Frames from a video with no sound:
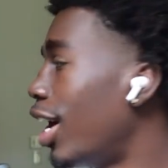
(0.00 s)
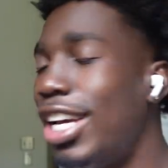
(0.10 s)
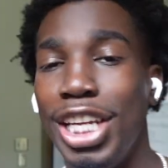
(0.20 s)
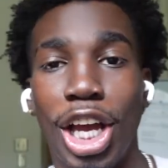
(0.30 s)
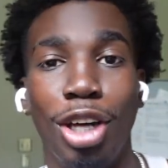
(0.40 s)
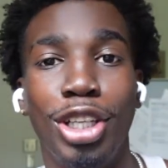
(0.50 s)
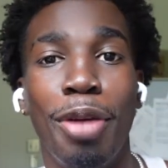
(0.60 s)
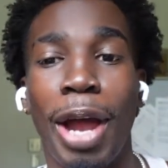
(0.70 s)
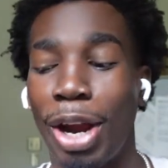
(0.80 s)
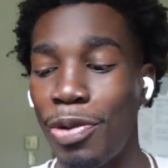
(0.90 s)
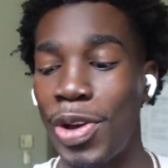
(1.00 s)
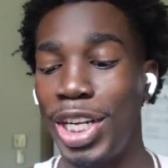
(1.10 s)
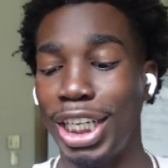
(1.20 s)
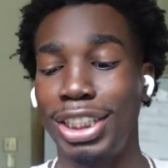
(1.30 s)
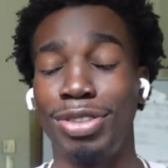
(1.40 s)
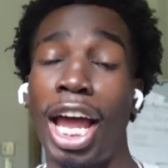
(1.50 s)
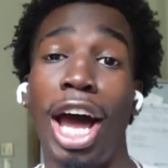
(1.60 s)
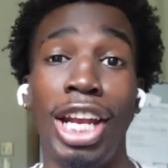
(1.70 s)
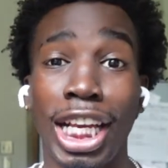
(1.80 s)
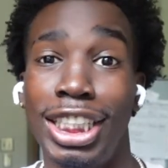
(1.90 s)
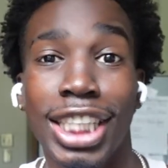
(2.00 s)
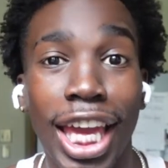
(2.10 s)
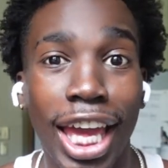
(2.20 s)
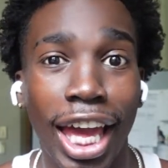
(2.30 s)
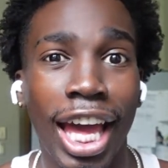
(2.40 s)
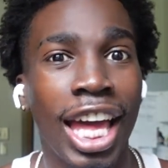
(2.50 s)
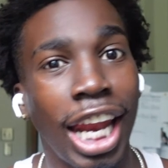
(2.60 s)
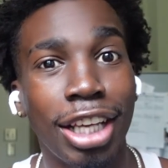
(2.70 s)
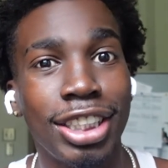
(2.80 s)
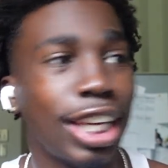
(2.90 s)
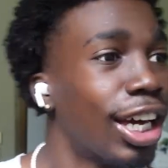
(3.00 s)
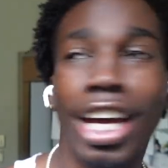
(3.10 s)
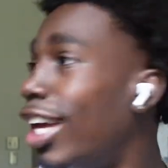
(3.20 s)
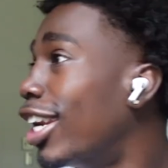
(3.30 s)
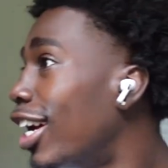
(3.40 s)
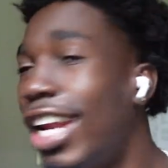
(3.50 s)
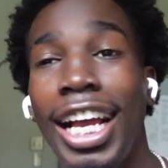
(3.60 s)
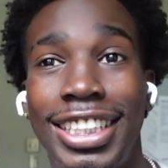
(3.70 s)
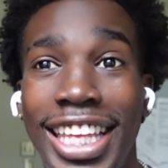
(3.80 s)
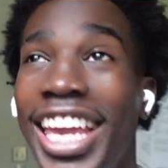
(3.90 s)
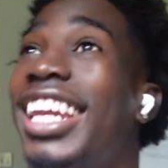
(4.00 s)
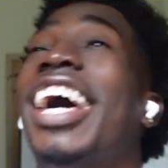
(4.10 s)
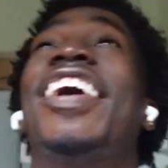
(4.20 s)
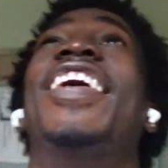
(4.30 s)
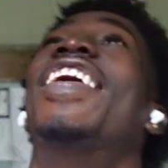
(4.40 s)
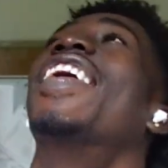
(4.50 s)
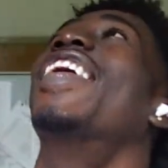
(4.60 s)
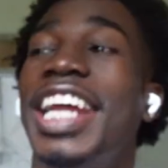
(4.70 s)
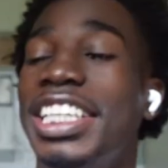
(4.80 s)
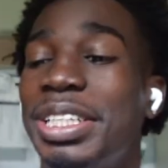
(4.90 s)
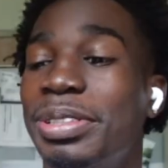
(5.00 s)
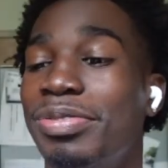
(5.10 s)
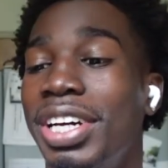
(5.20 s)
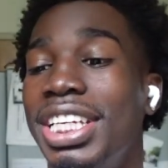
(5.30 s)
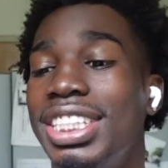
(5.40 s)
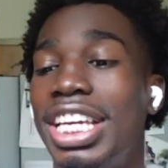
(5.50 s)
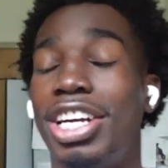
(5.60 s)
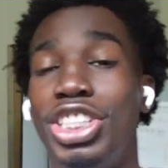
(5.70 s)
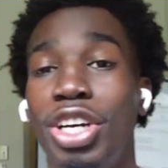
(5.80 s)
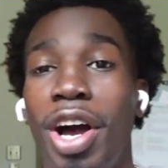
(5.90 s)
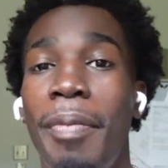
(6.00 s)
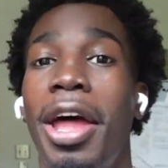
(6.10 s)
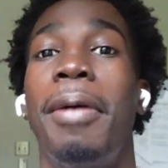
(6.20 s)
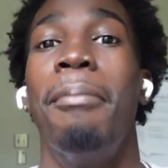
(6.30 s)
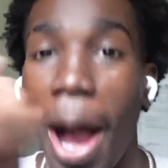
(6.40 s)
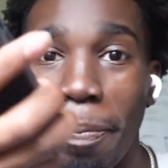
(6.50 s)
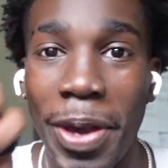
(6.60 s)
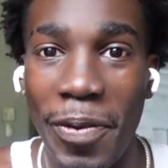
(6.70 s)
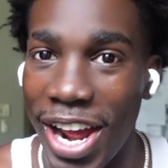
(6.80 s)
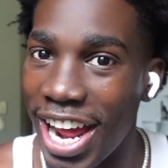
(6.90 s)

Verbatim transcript: and then go turn back around, and Justin's like, I like scared, like scared. That shit was funny as hell, because she gonna come out and mop your